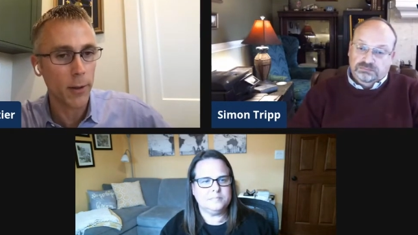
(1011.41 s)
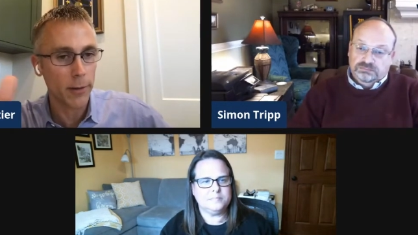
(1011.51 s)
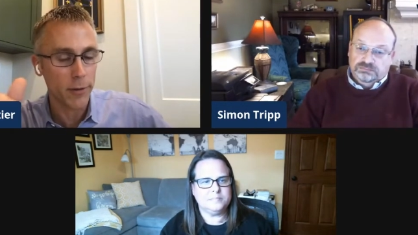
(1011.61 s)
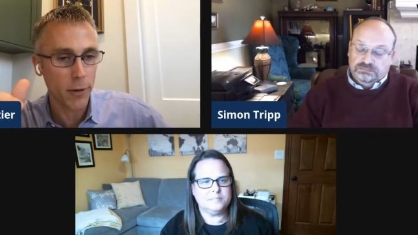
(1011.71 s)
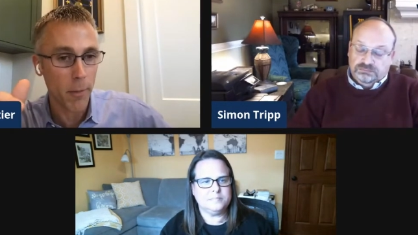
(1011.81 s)

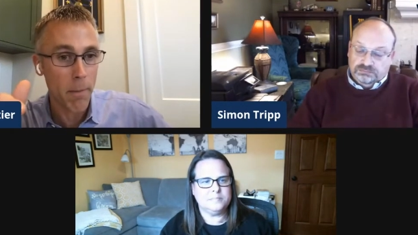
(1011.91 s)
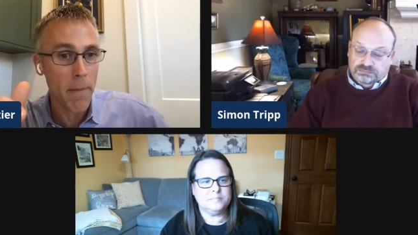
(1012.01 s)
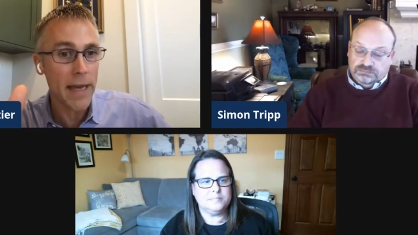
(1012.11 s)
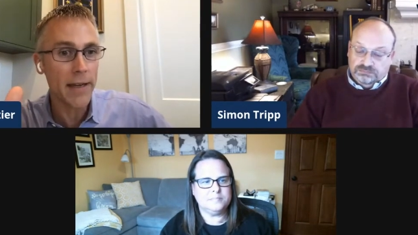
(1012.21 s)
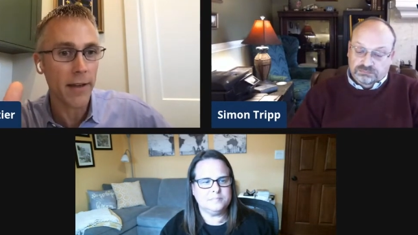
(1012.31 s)
Speaker 1: holds
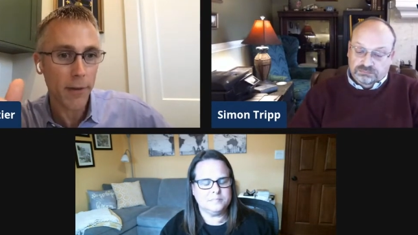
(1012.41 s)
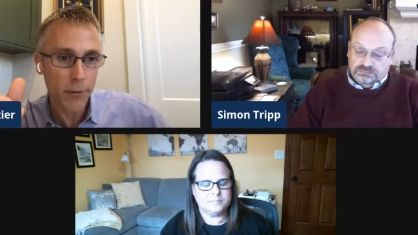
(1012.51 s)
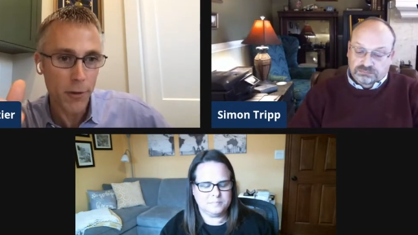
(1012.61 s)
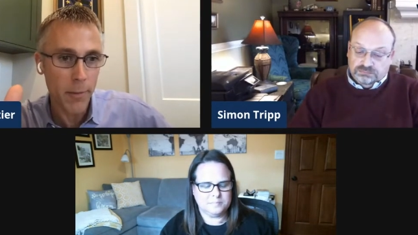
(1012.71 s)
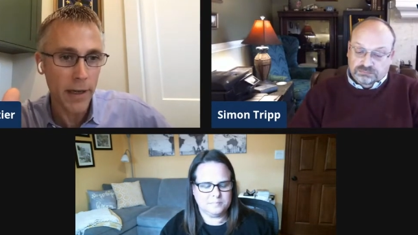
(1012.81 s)

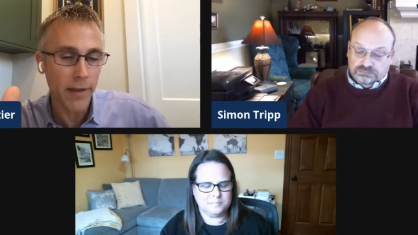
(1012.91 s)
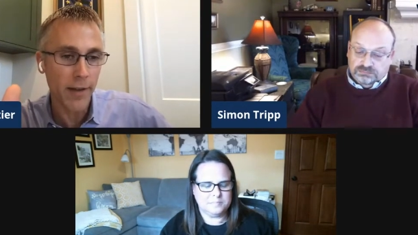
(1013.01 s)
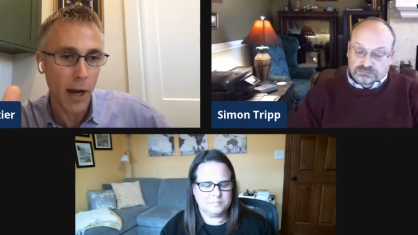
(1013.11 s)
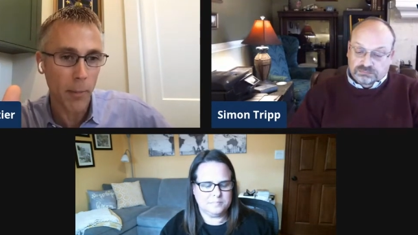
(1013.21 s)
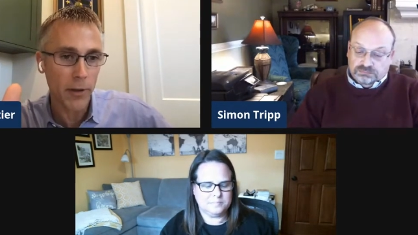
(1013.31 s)
tremendous,
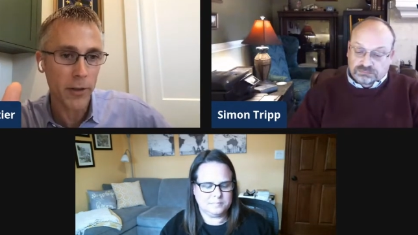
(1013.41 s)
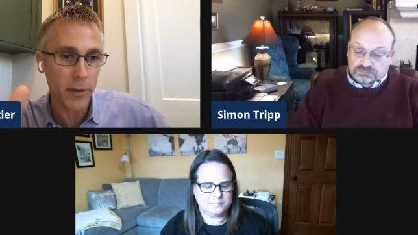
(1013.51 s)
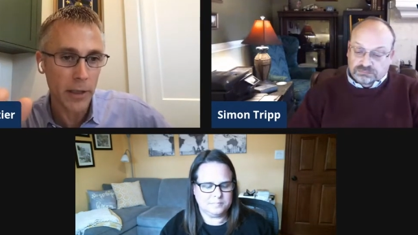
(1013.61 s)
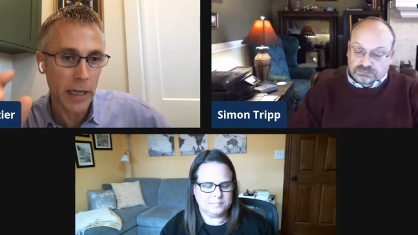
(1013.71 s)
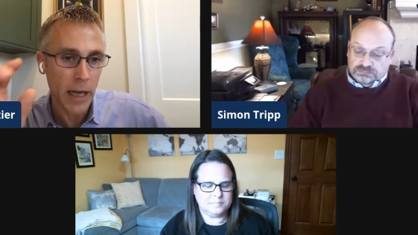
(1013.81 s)
tremendous
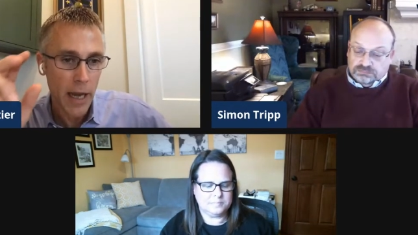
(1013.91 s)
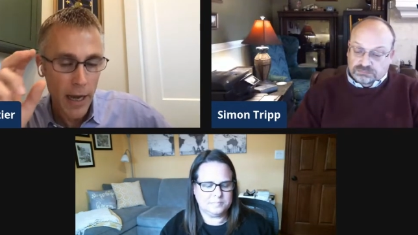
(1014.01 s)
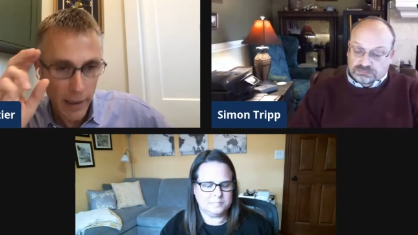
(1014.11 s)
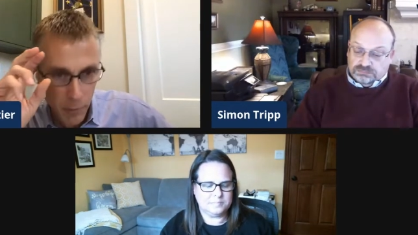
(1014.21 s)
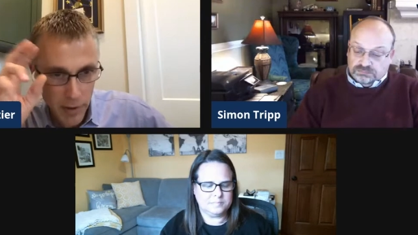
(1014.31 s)
opportunity
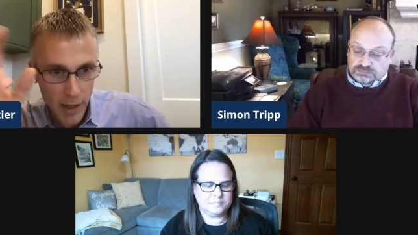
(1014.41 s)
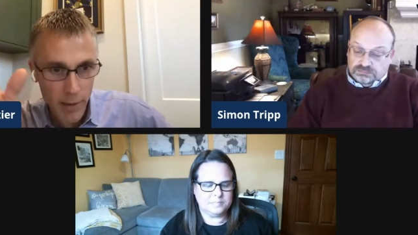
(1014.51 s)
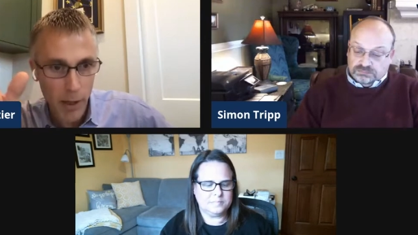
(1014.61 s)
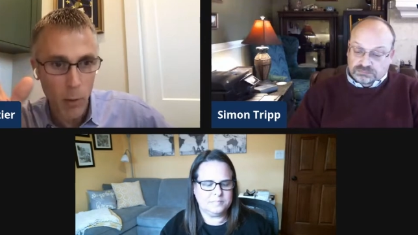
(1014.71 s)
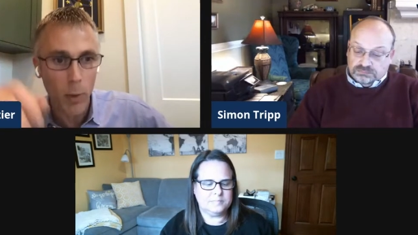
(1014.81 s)
as we
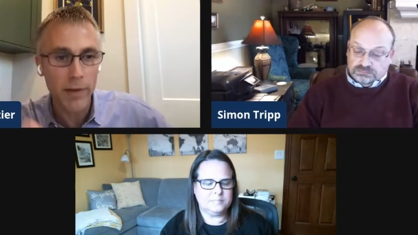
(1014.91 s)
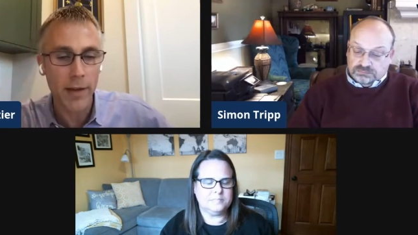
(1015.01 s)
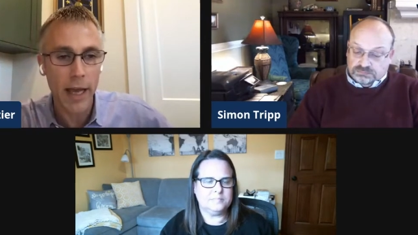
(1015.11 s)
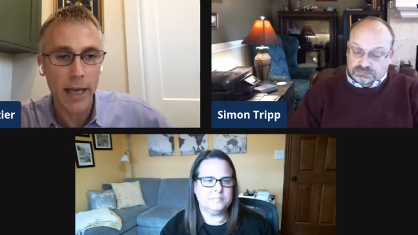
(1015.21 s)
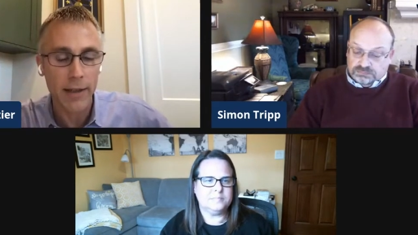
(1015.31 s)
think about
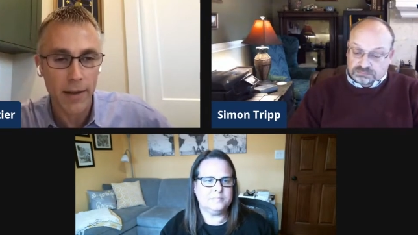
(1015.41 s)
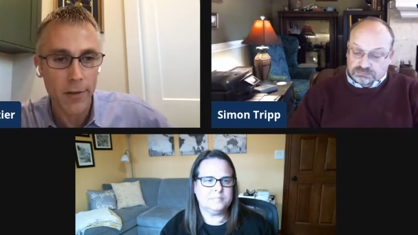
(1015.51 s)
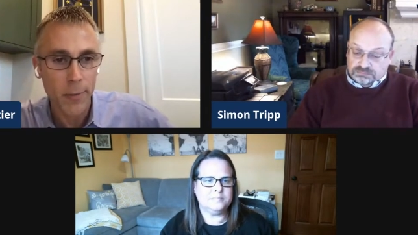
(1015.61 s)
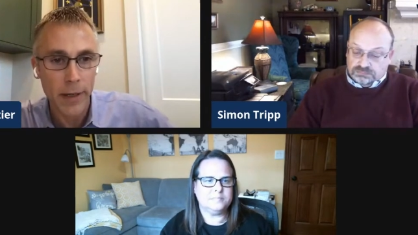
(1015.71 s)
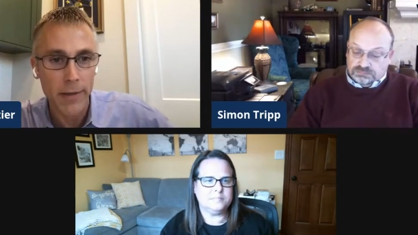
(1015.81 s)
what's ahead in
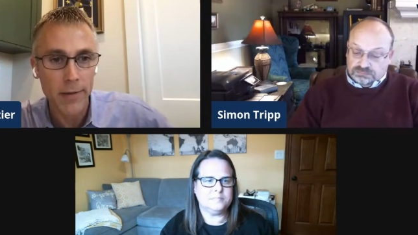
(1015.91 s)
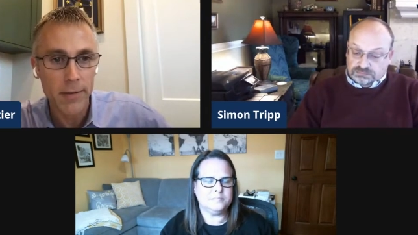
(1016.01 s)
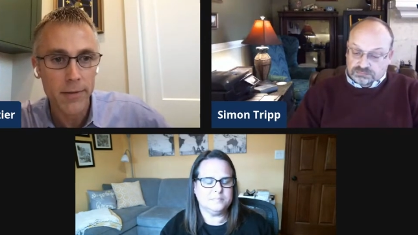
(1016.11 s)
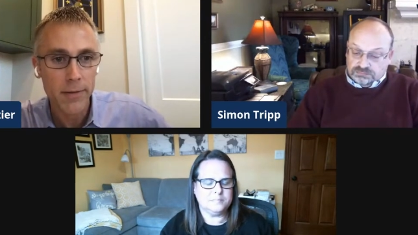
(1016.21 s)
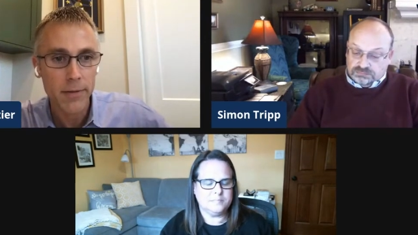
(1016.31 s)
this
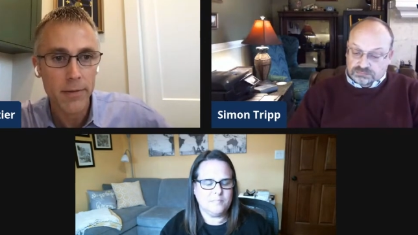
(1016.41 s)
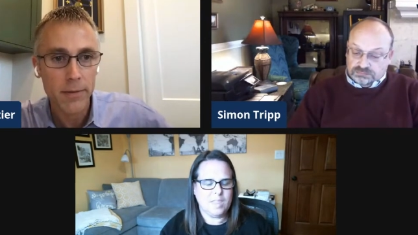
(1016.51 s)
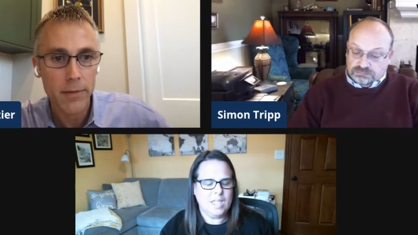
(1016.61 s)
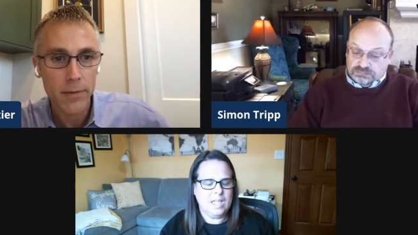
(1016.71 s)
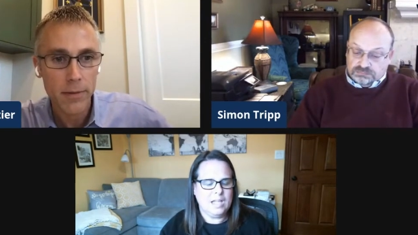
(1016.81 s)
space.
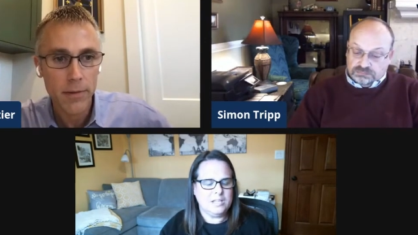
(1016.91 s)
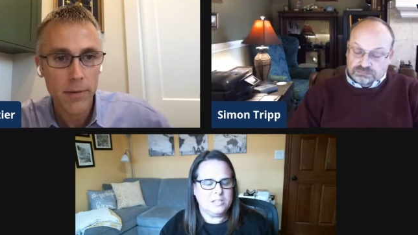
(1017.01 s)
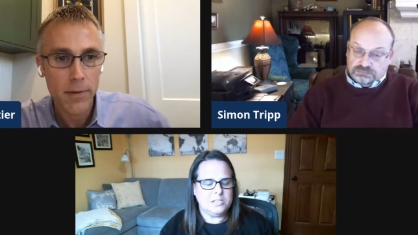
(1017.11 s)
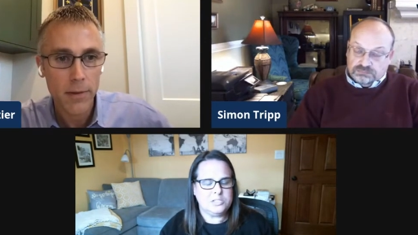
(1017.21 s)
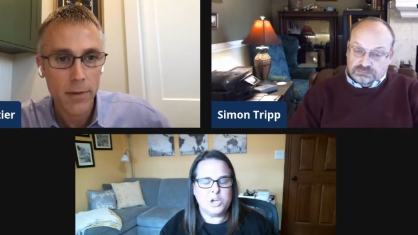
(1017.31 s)

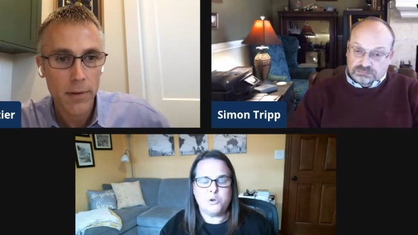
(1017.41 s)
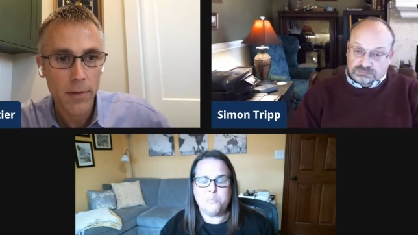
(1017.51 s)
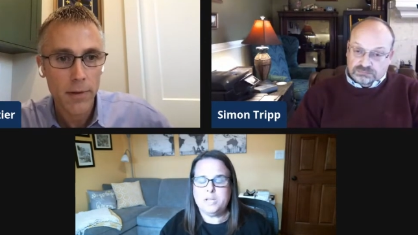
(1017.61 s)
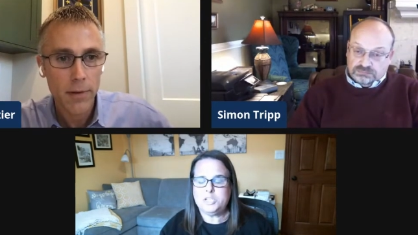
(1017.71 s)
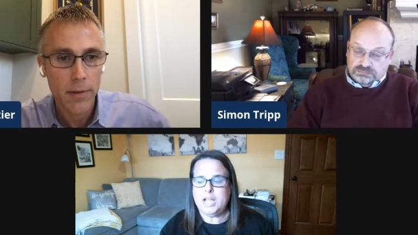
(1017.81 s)

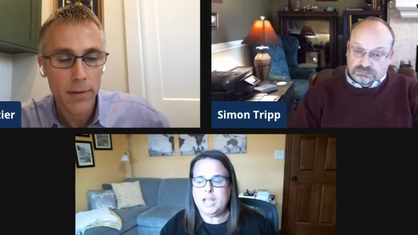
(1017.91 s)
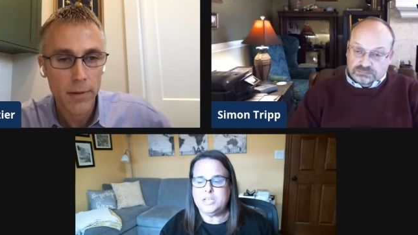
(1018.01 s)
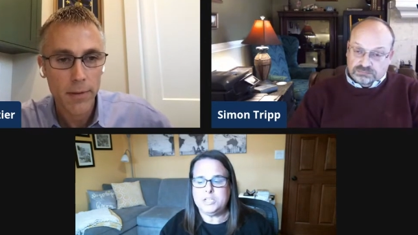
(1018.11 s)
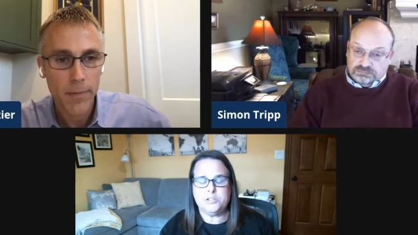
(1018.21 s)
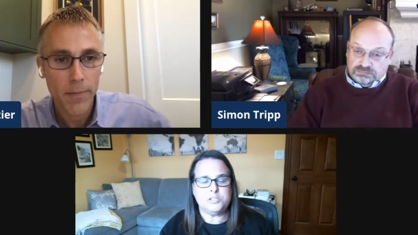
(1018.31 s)
Speaker 2: So, Mitch, I
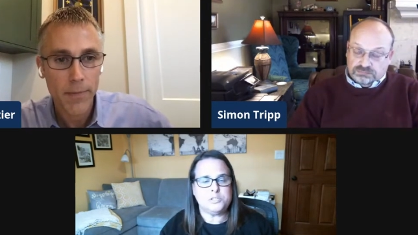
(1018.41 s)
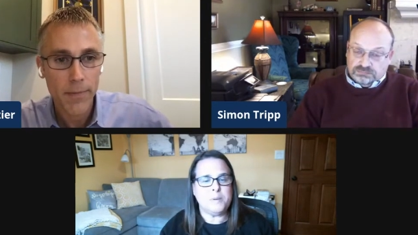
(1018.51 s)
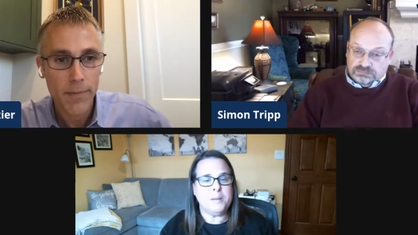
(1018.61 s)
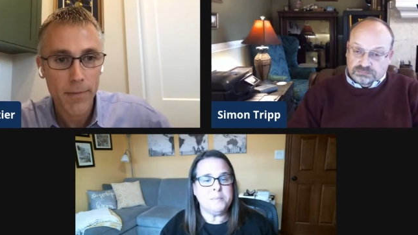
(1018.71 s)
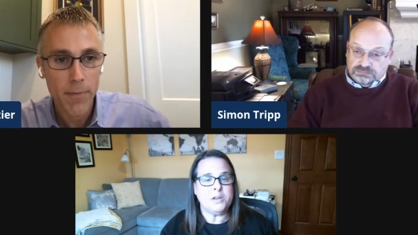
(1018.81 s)
hate to do this,
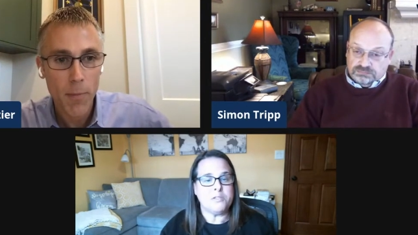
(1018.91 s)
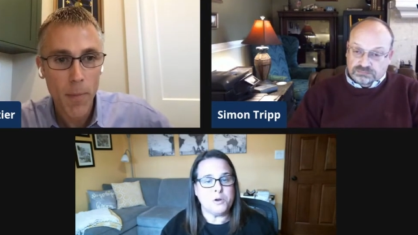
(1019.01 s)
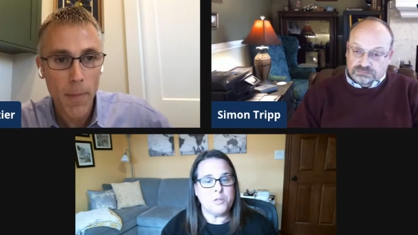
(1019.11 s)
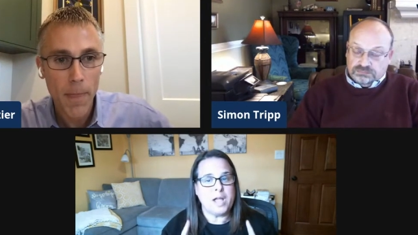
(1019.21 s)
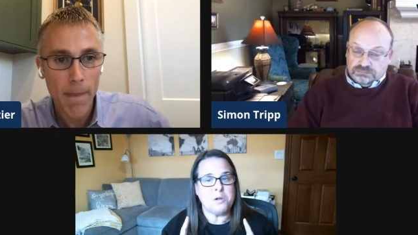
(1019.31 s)
but I'm going to
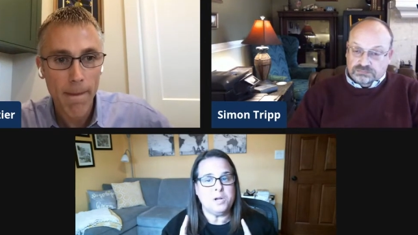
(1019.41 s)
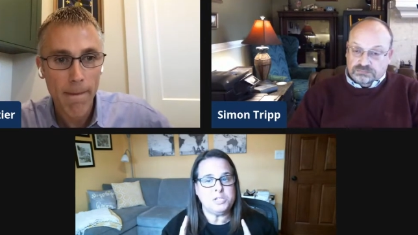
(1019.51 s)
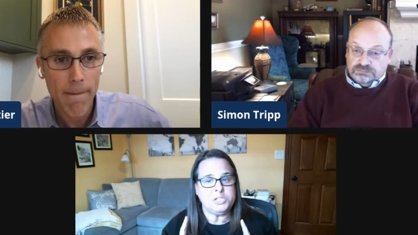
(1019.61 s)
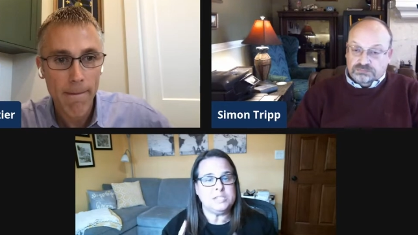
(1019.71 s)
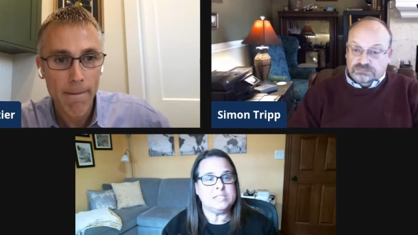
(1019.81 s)
throw that
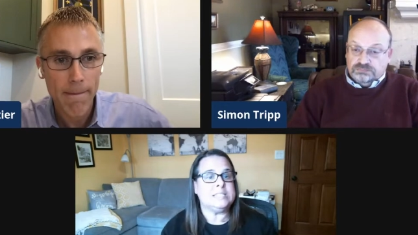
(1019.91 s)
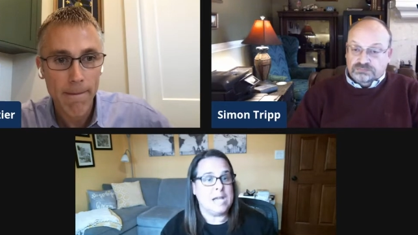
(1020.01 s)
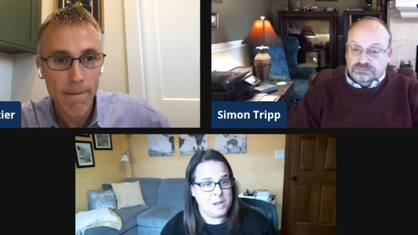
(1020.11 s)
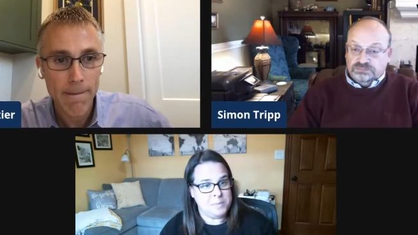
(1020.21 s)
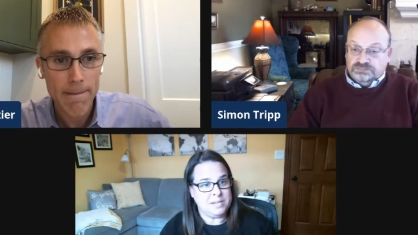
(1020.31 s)
question to
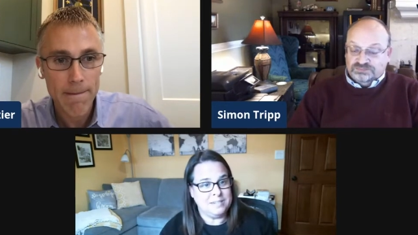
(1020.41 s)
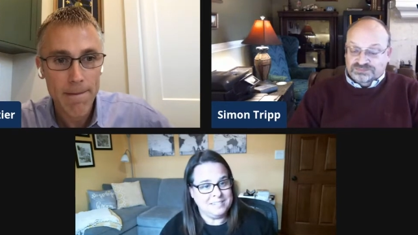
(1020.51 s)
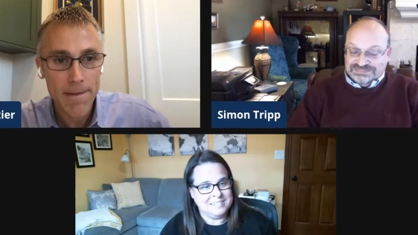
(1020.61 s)
Simon.